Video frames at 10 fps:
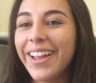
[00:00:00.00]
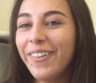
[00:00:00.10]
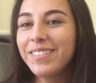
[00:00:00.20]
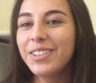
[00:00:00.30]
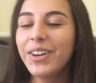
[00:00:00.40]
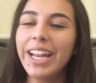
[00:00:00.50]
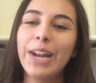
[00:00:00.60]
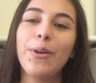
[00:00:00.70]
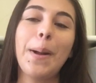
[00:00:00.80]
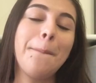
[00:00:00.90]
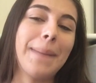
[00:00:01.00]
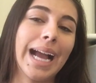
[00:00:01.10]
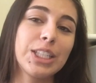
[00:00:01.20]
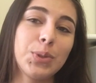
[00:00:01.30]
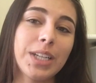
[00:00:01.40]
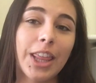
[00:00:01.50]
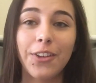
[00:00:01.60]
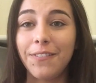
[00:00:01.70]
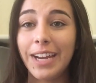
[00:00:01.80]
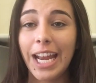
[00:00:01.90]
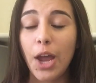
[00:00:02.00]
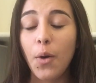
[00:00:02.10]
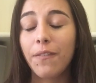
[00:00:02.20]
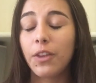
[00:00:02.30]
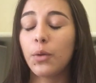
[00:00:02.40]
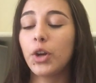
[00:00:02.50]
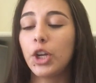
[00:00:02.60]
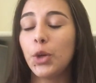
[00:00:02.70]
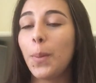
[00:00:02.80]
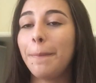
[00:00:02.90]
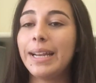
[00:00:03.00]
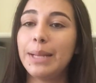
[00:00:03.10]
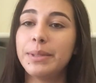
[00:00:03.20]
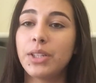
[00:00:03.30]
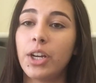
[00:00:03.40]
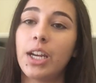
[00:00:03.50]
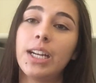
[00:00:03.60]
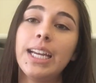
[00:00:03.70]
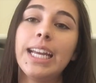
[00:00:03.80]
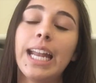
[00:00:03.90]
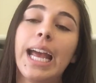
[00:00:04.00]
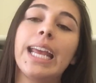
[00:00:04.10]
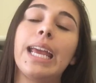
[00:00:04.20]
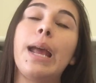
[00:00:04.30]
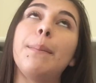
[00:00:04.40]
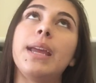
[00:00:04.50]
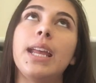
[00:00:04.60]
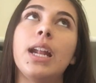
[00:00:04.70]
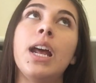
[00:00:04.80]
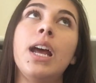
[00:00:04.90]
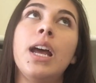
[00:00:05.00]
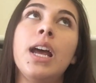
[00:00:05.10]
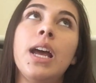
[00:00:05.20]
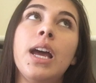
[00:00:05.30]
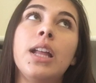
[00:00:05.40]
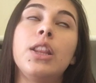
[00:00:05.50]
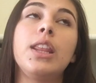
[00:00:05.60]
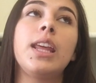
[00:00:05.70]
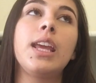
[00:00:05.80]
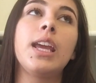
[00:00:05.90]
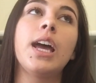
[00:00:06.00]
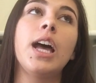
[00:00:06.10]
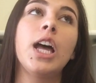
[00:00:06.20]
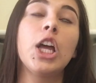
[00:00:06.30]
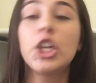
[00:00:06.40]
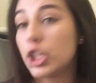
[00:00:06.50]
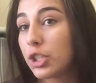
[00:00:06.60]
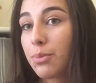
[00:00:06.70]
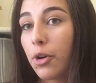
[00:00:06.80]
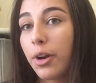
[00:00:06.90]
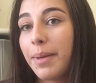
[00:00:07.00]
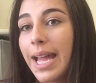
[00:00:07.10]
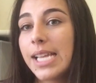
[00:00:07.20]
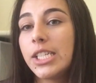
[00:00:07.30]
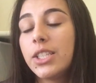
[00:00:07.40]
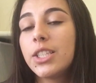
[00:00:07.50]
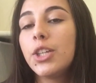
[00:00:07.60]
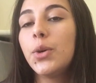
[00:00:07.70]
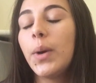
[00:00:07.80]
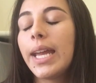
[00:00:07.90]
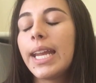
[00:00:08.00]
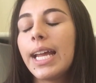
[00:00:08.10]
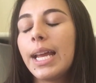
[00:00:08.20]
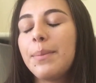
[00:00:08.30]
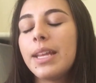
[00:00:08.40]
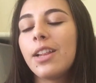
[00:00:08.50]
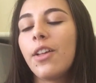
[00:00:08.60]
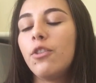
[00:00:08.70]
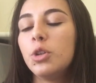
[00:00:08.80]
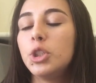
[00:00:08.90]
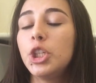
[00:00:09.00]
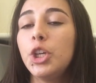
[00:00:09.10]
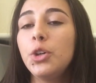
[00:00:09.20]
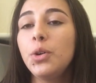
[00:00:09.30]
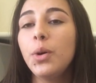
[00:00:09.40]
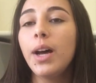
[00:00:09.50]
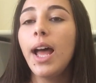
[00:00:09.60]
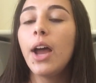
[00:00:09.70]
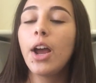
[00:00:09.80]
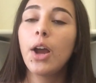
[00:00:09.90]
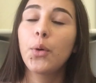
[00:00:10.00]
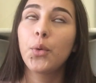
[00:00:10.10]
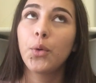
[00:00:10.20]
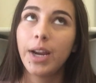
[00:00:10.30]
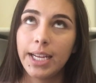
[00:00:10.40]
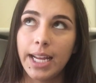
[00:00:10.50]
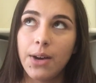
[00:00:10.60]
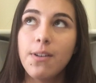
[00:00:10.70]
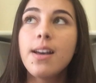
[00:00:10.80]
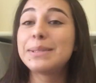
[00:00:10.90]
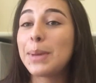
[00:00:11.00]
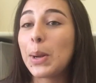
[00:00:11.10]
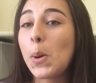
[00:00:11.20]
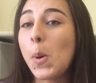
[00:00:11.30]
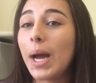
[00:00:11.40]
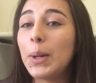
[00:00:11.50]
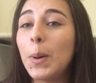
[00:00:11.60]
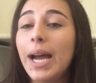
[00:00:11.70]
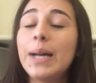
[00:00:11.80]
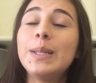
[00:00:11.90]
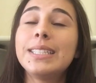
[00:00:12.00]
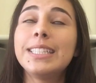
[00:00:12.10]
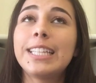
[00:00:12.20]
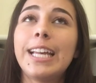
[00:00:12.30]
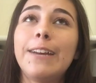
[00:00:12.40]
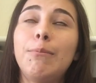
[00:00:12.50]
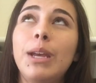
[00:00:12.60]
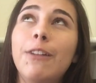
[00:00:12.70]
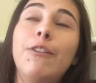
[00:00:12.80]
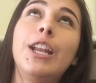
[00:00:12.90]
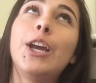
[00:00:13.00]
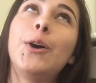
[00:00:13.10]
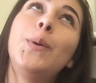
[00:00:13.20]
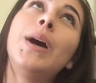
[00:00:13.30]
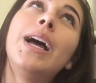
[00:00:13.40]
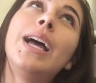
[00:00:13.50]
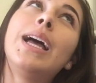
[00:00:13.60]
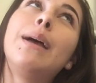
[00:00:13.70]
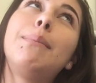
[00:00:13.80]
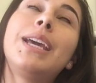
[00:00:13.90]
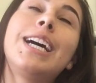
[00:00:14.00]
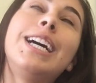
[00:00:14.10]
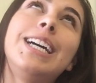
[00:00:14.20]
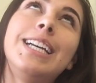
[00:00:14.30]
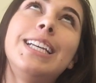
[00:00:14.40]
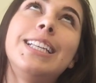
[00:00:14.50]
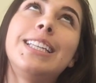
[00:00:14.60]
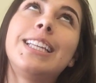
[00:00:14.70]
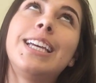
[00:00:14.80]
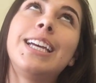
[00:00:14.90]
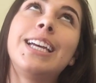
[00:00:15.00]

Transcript: Hello everyone and welcome back to another video. If you are new, my name is Ariana and I am in the nursing program at GCU and I am in level 2 right now. It's been quite a while since I have made a video because